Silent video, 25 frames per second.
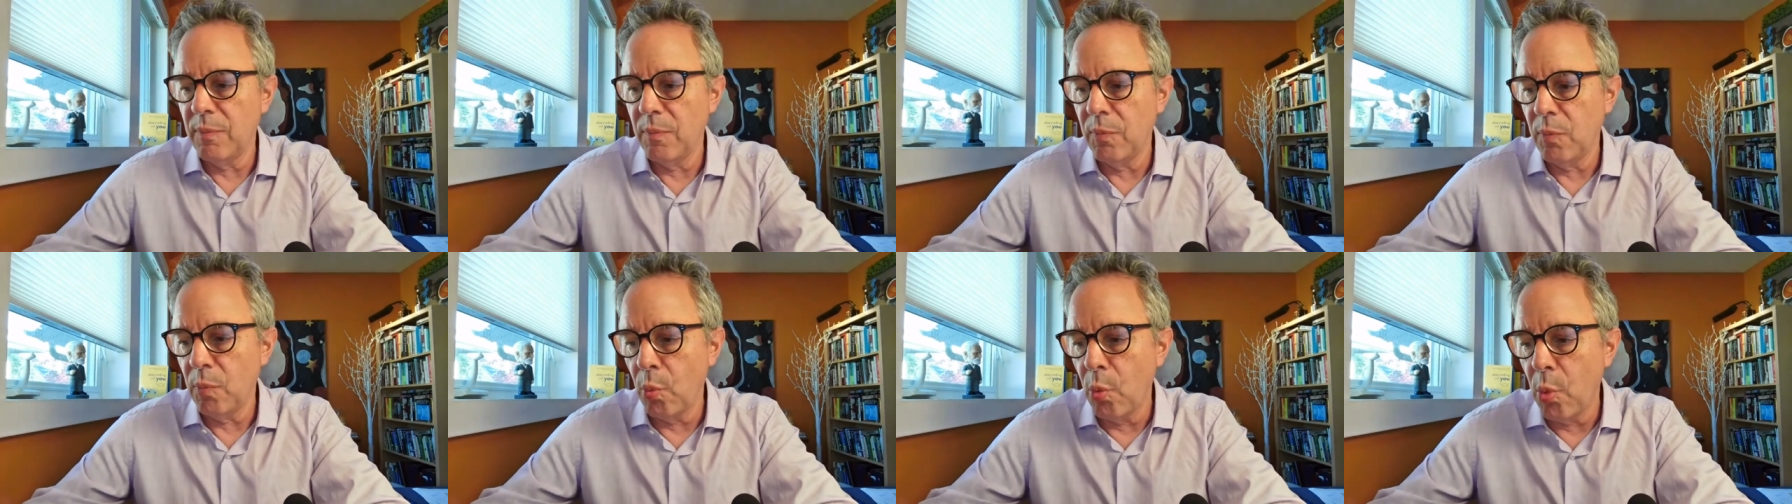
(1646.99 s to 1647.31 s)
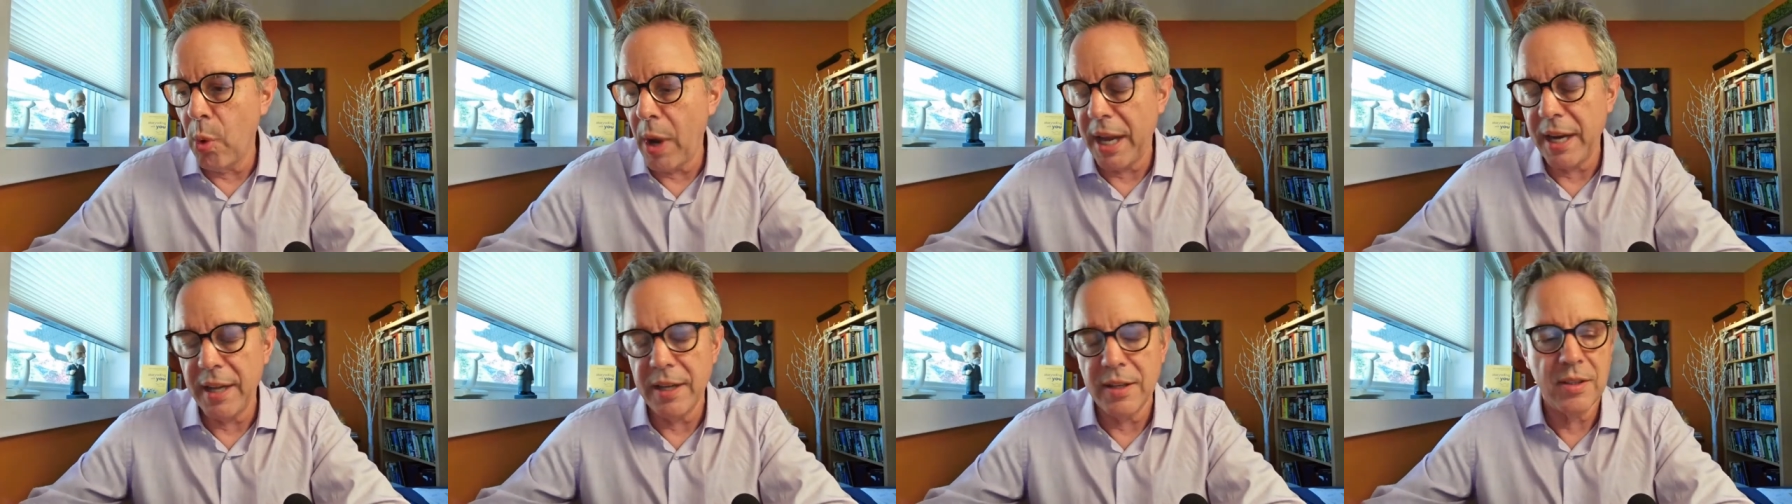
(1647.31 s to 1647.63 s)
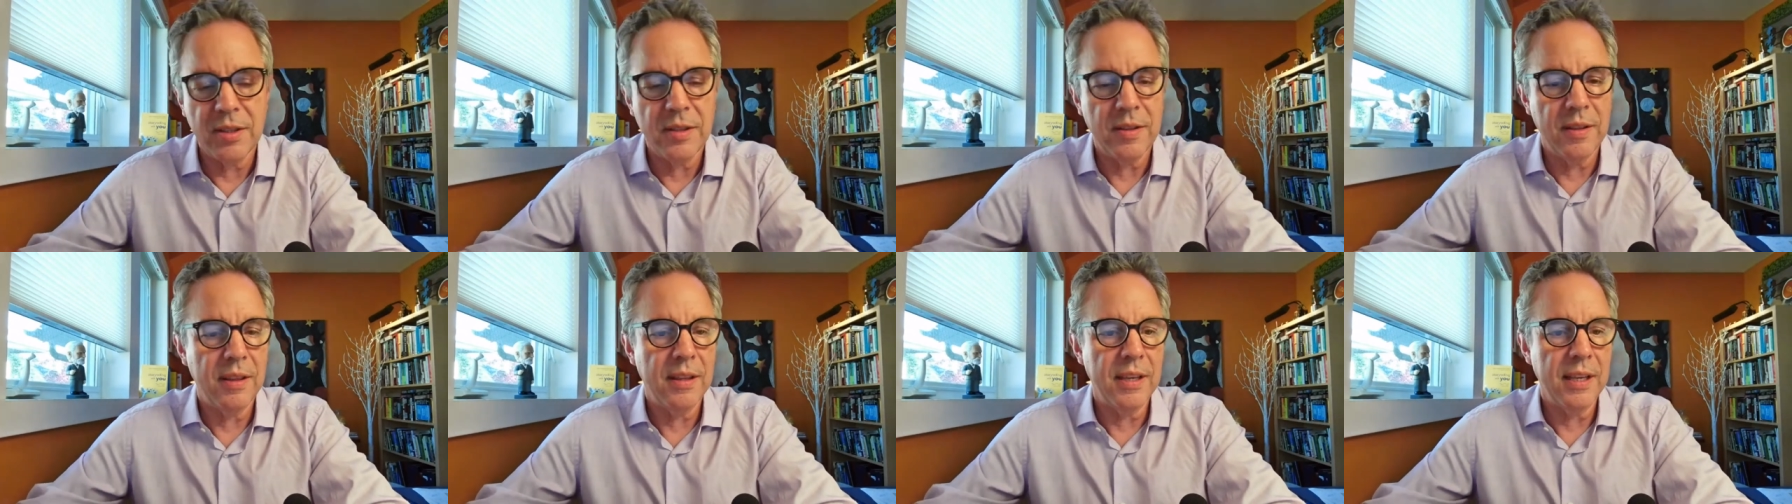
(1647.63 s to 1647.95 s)
wedded
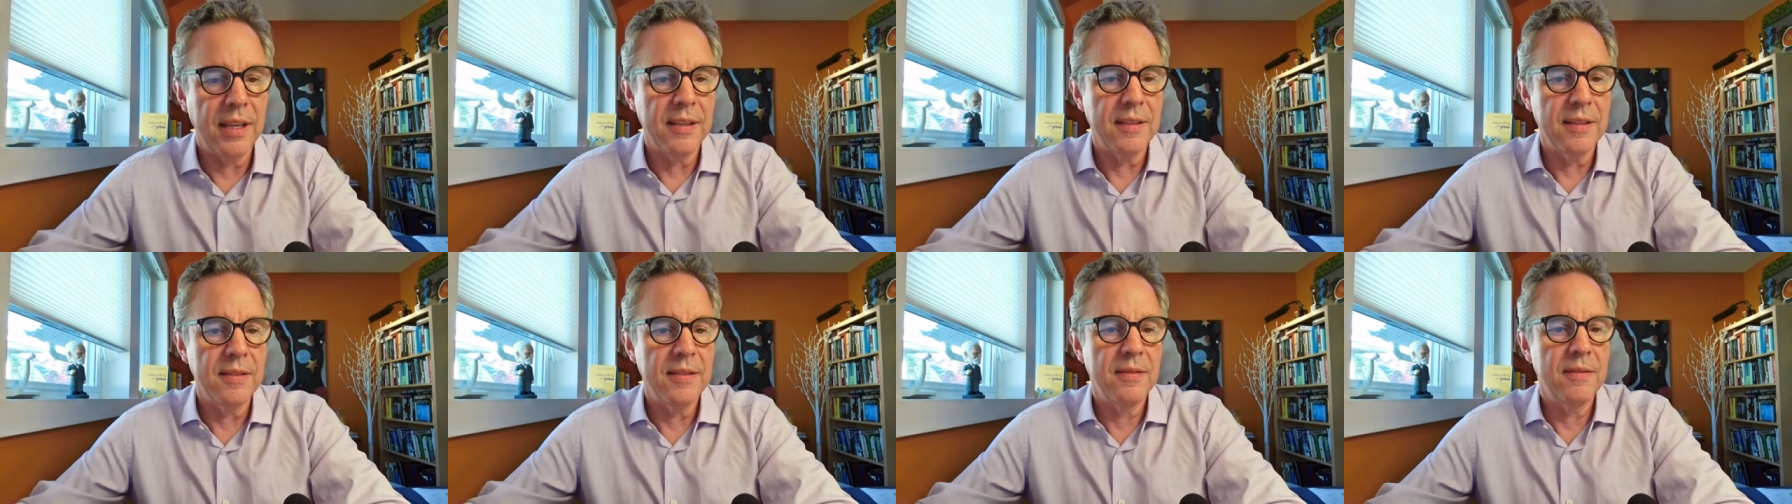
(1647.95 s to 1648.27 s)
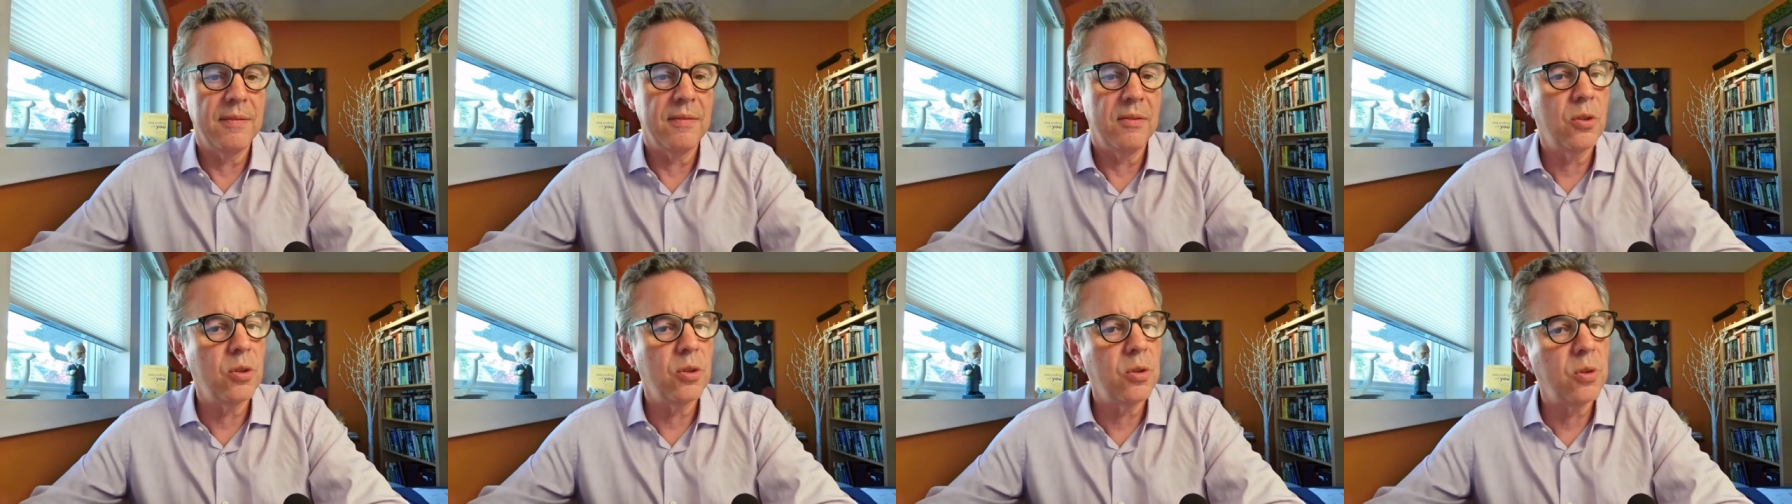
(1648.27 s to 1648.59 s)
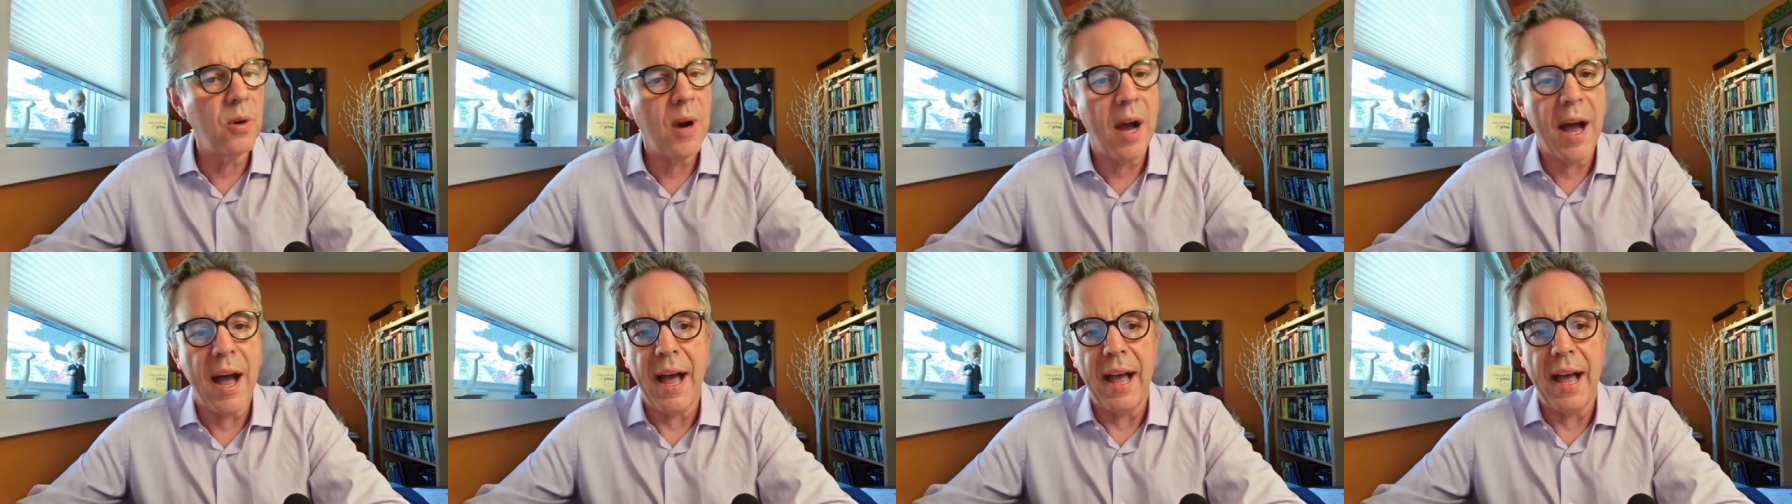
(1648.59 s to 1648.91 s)
to these
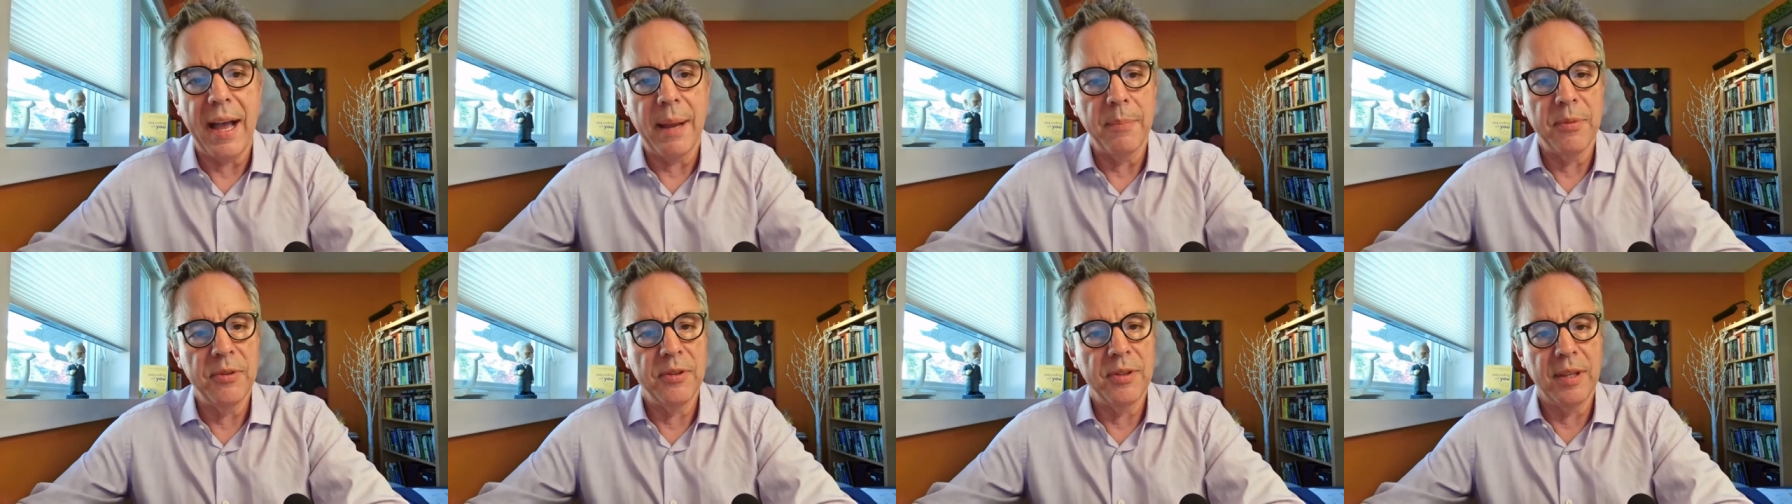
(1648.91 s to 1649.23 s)
tribes